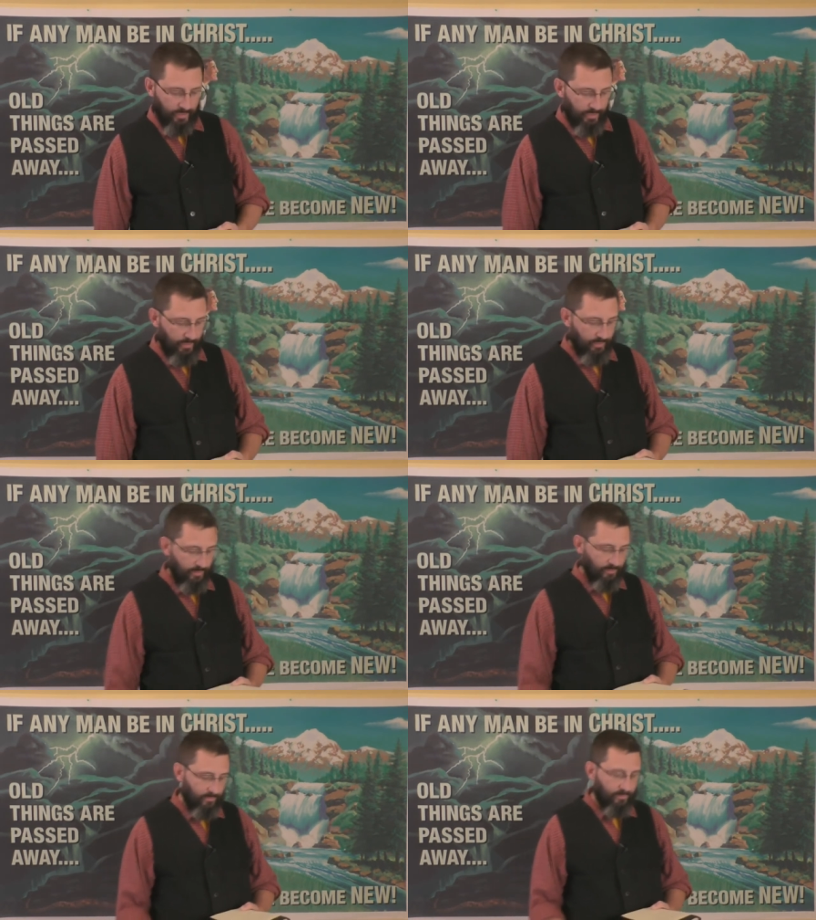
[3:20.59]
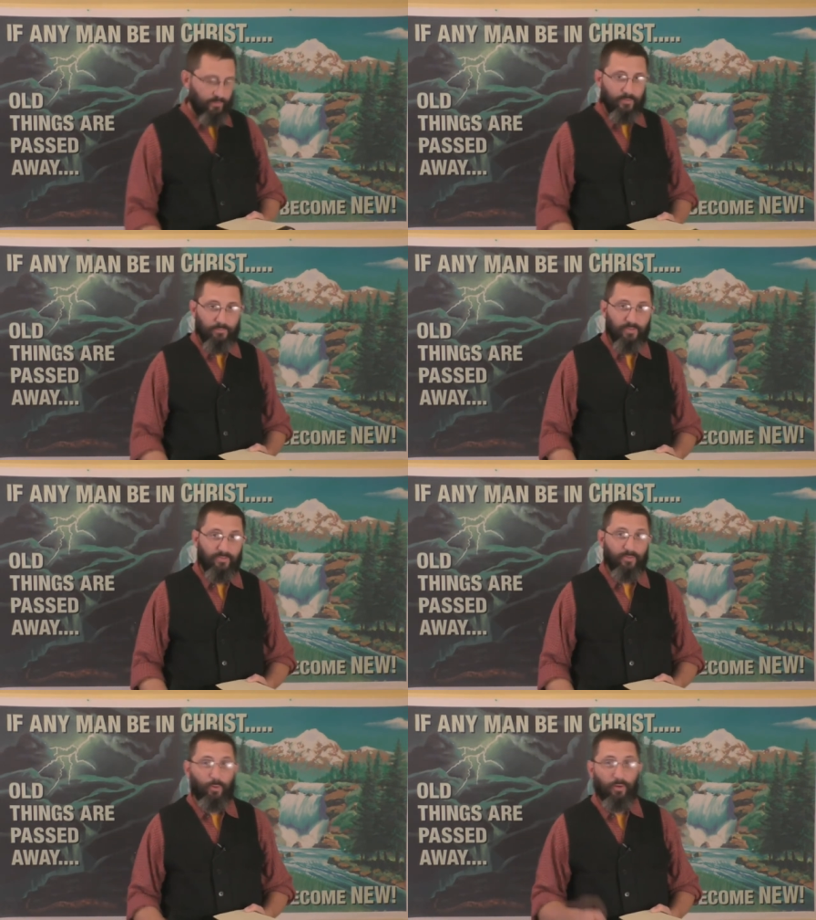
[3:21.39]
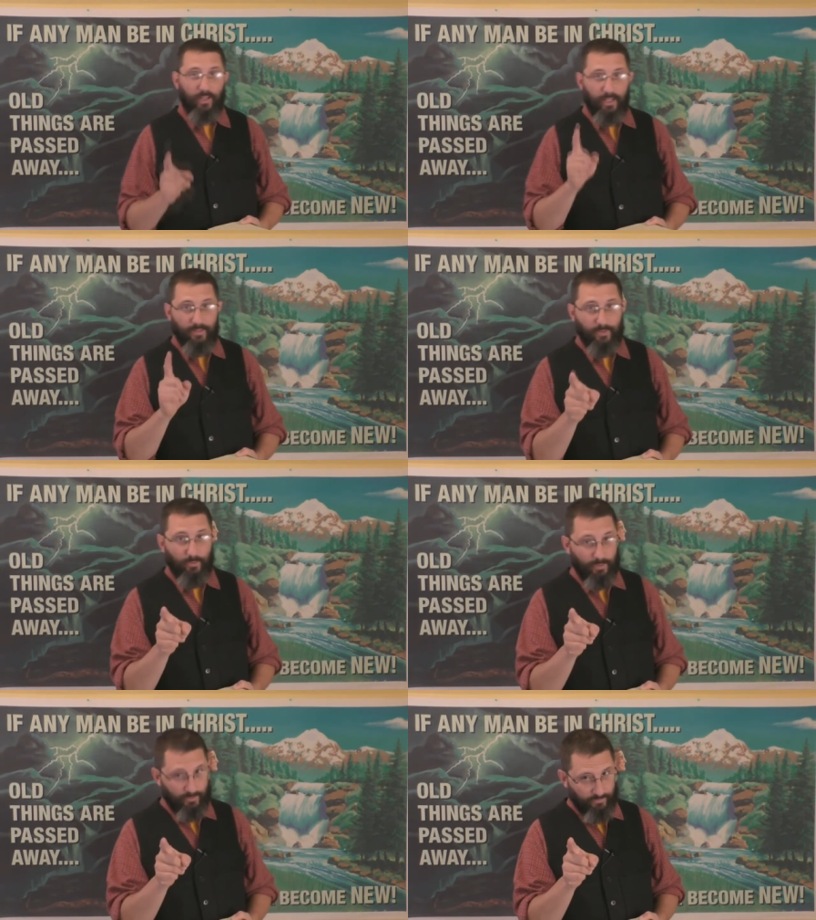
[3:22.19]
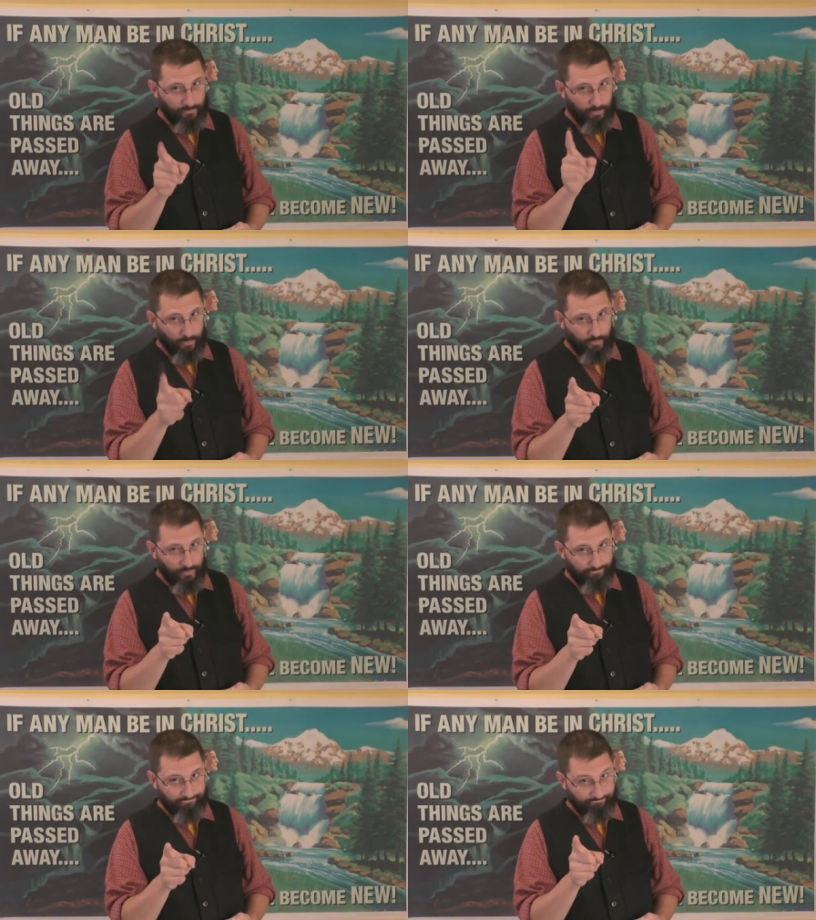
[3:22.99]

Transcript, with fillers: and uh, before a lot of you were even born.